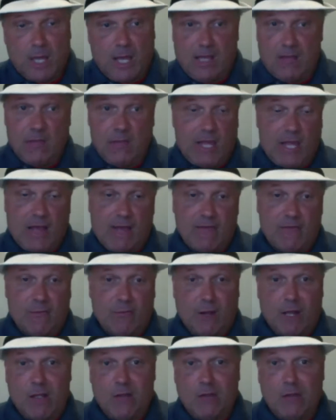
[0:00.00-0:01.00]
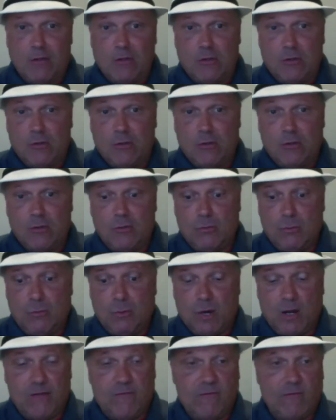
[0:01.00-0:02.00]
and they have the right to do
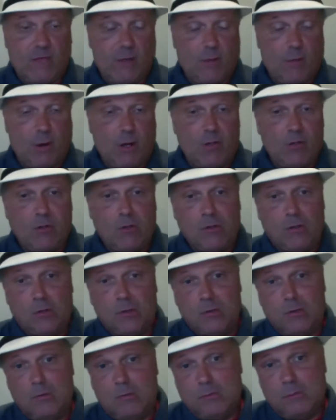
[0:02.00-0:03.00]
whatever they want to you.